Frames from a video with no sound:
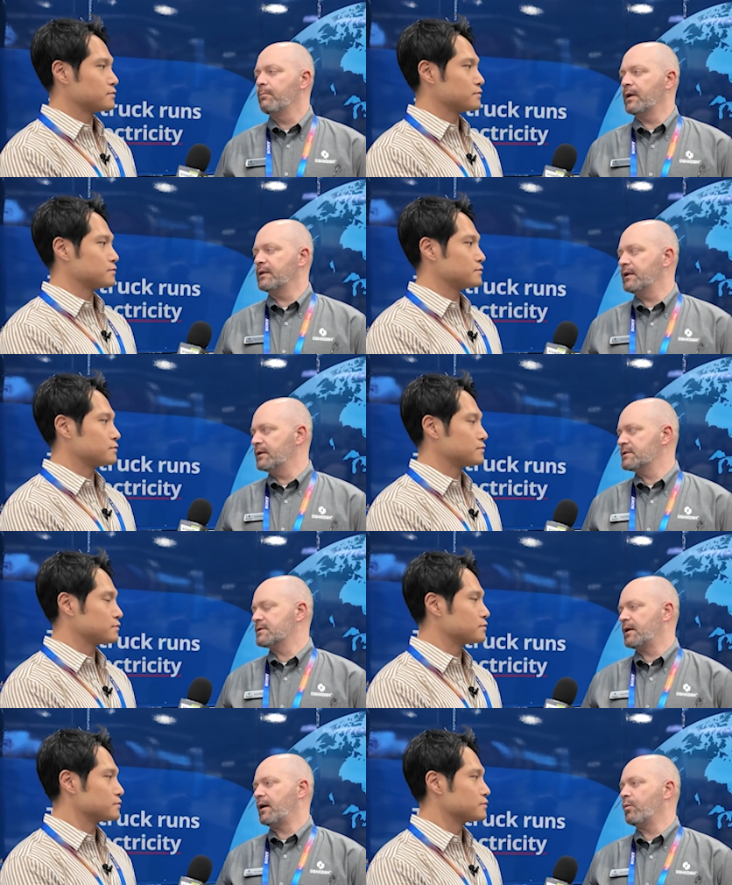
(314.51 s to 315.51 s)
Speaker 1: Big
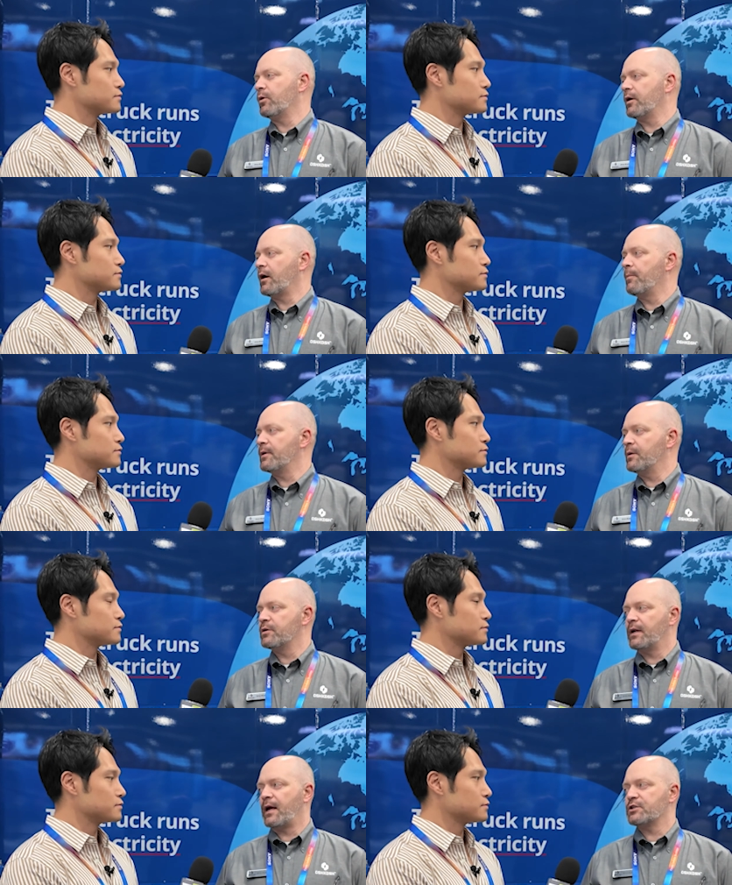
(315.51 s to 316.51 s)
Dealers. Uh, we're a company
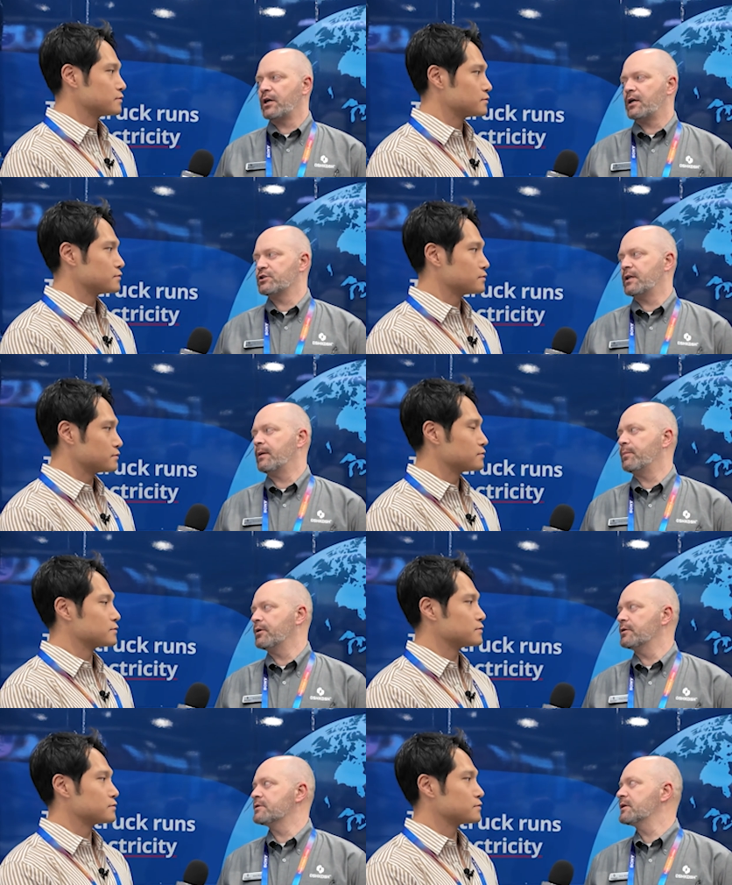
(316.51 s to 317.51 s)
within Oshkosh that
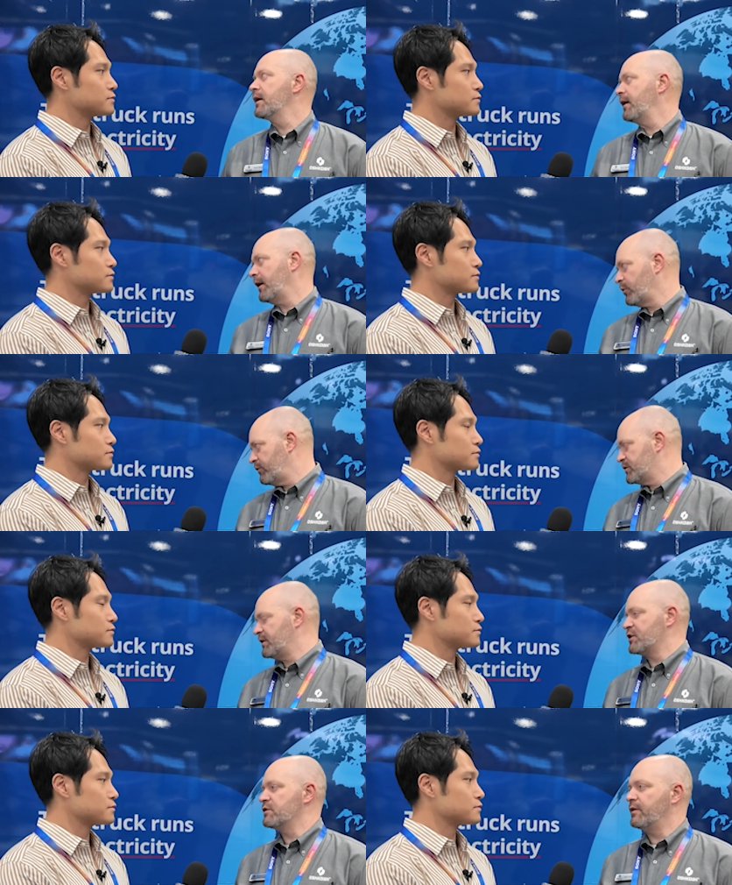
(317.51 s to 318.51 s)
films uh,
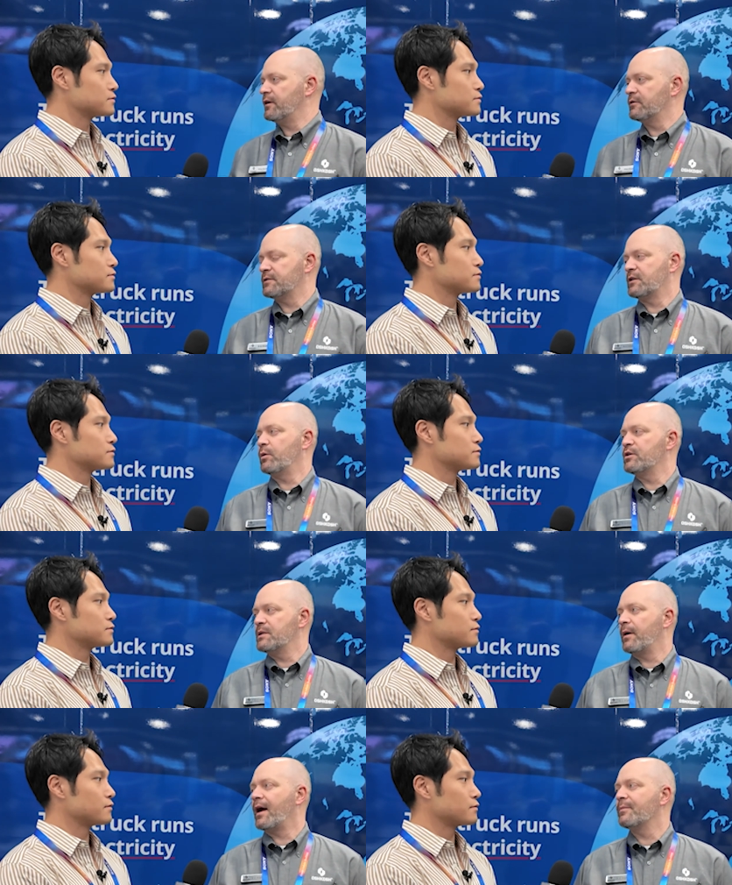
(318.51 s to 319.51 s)
retrospective the exact flow
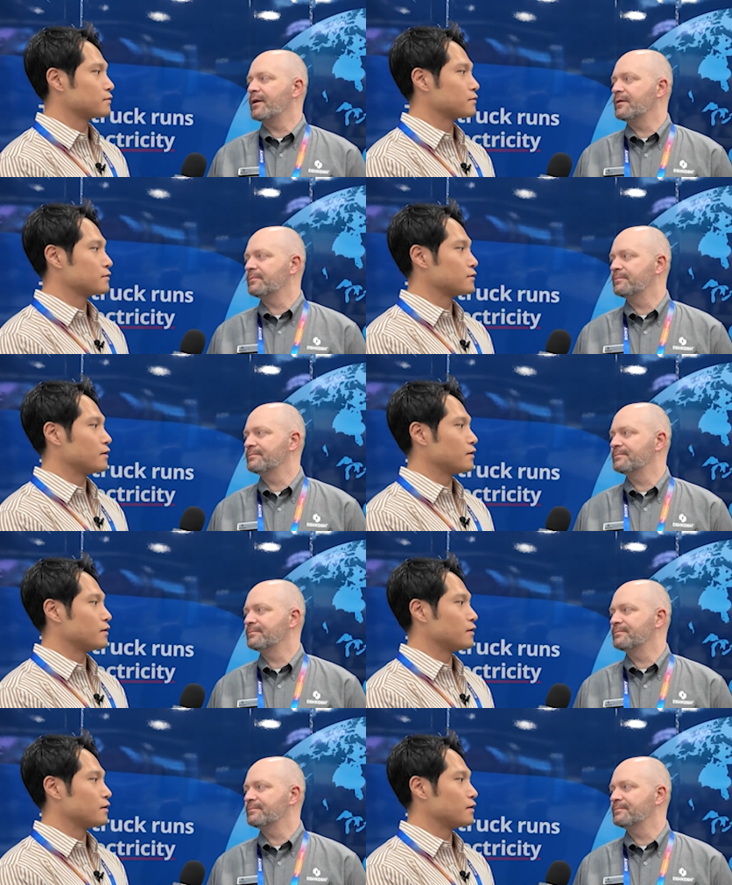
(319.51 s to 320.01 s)
CO9 people.